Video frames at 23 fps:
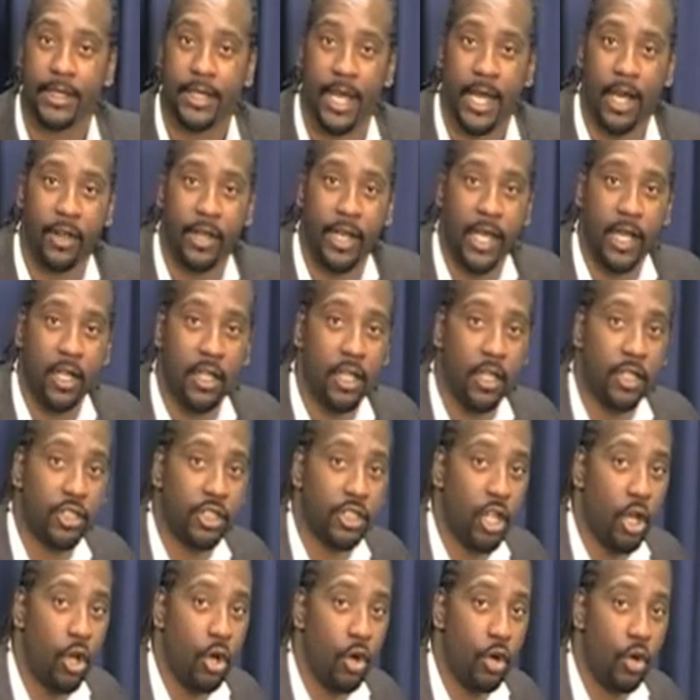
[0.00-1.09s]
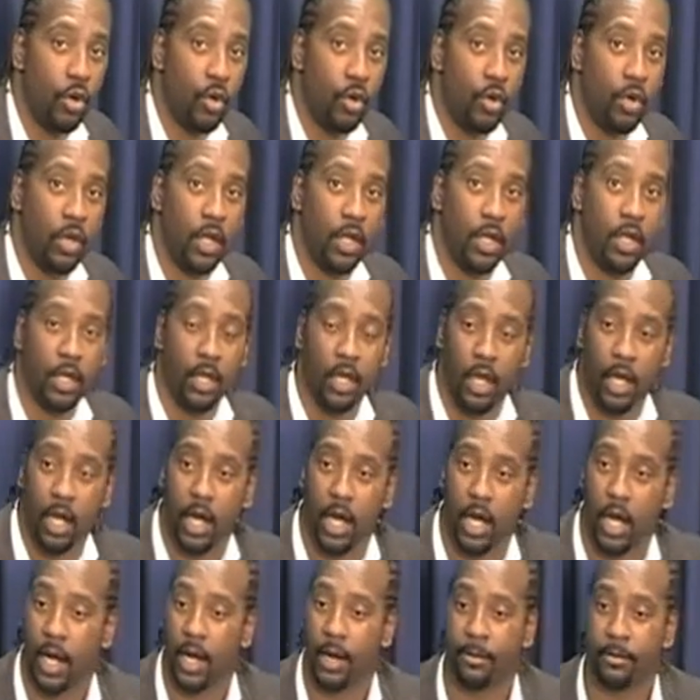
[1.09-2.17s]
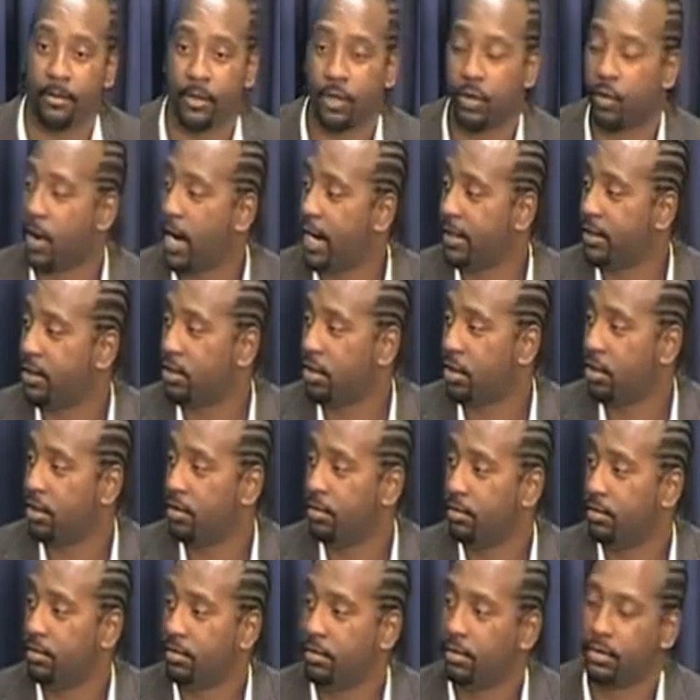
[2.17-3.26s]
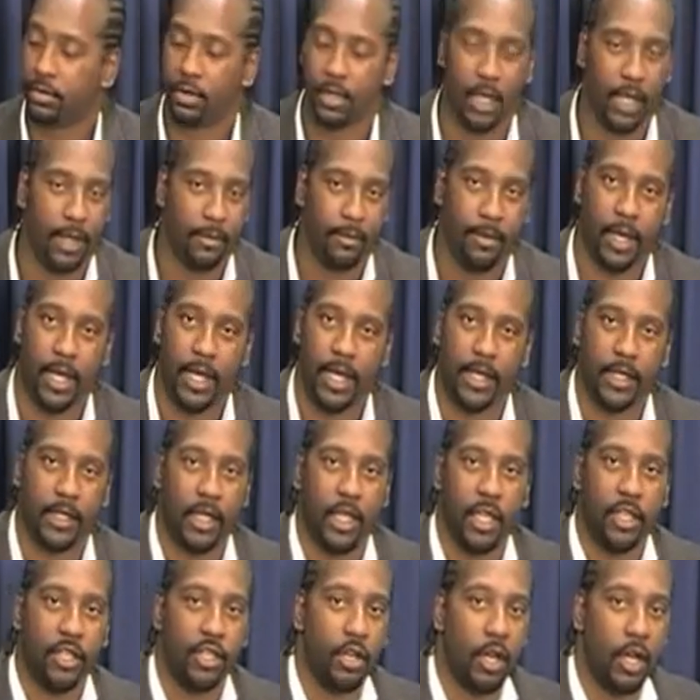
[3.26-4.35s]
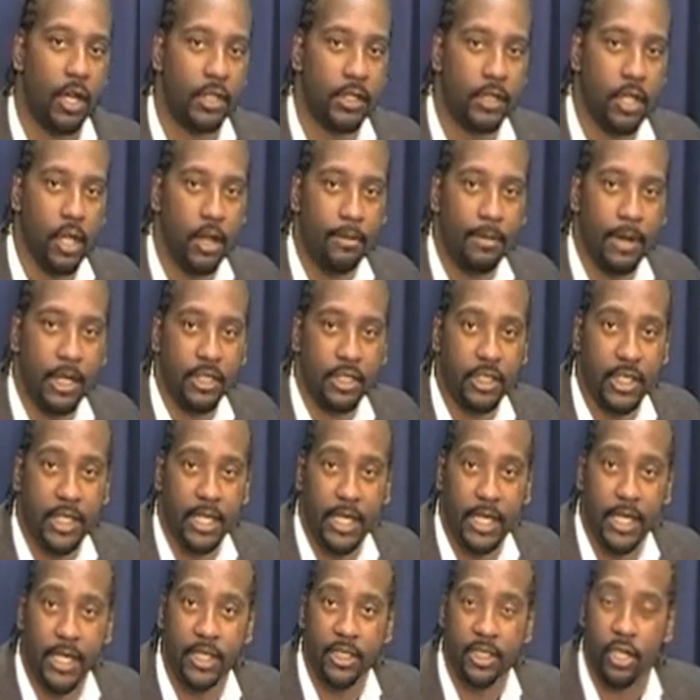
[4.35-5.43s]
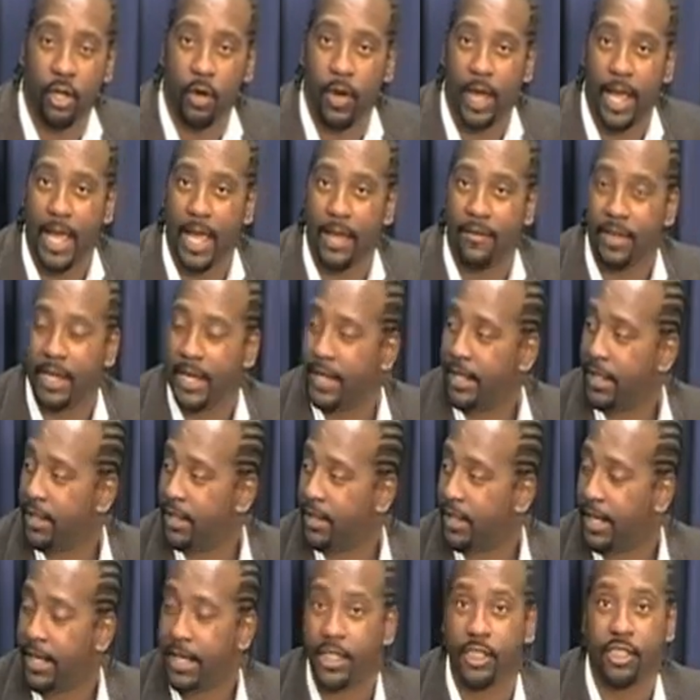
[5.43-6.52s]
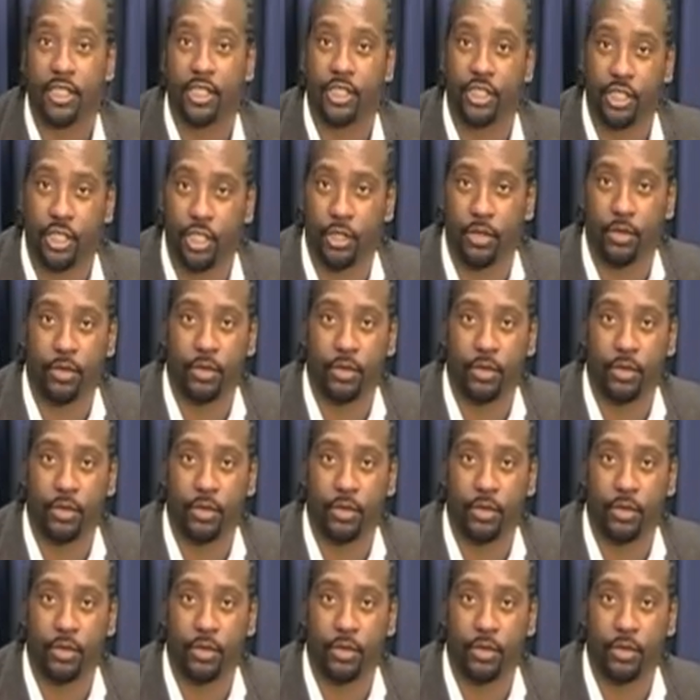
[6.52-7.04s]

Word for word: down there, Cook Soul, Karate School. Yeah, yeah. Man, you always talking about your kids don't have anything to do.